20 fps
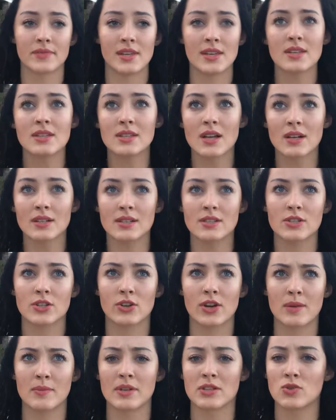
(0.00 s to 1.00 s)
He's on
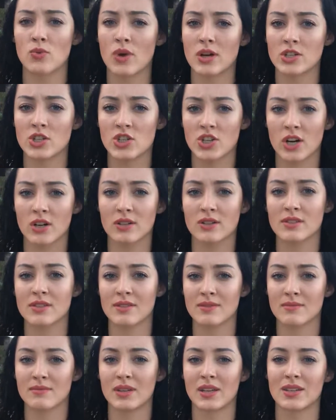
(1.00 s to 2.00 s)
Instagram as Juan
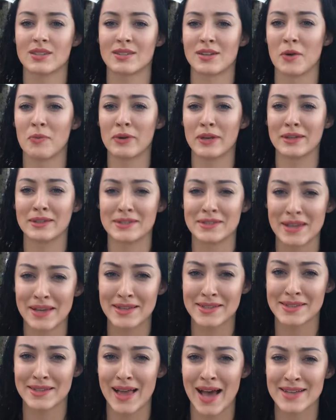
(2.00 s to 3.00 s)
Sharks, because nobody could say
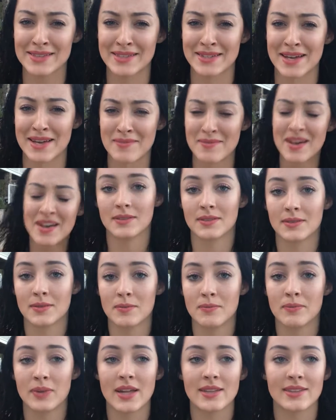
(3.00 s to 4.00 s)
his last name.
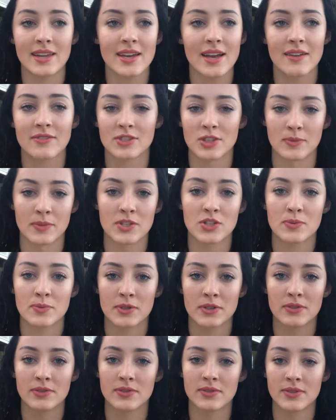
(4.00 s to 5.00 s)
But they have so much
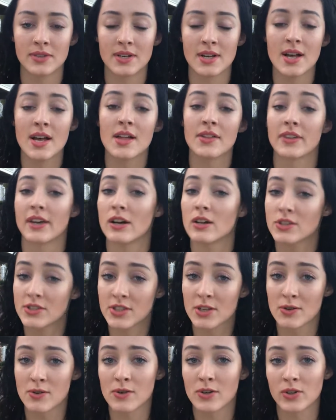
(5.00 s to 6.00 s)
proof. They
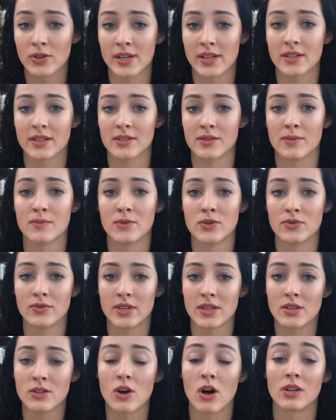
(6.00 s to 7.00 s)
also created a
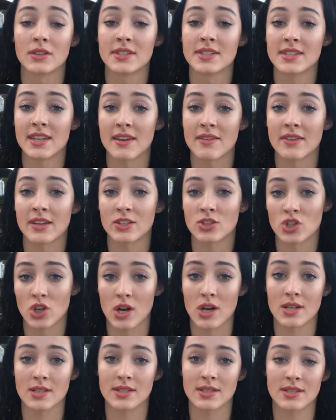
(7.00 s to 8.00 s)
movie called Saving
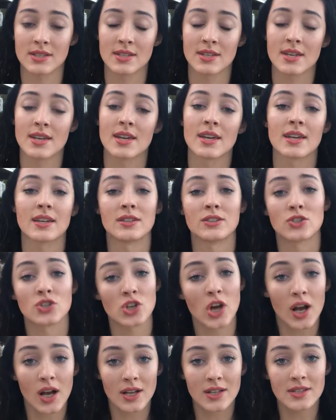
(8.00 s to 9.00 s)
Jaws. And
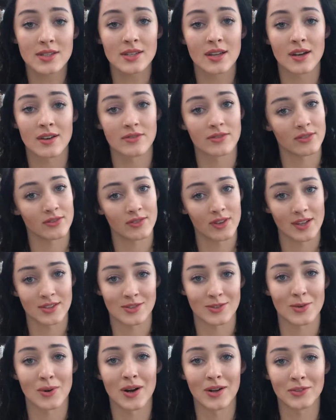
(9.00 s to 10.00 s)
Jaws,
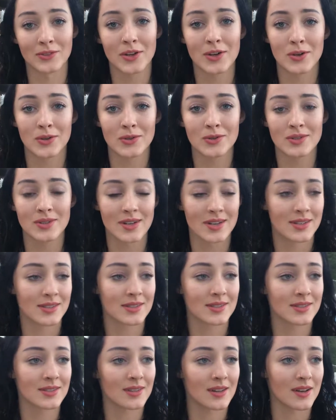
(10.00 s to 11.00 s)
as you all know,
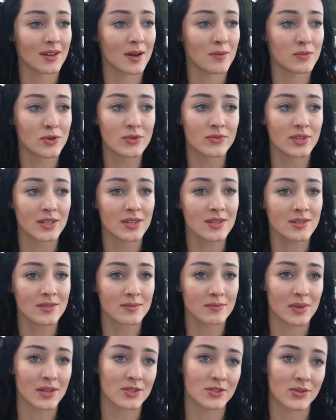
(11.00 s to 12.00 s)
is a movie
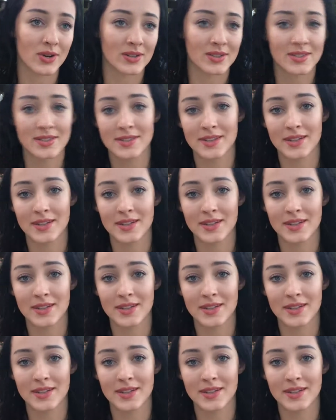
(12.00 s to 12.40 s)
based around a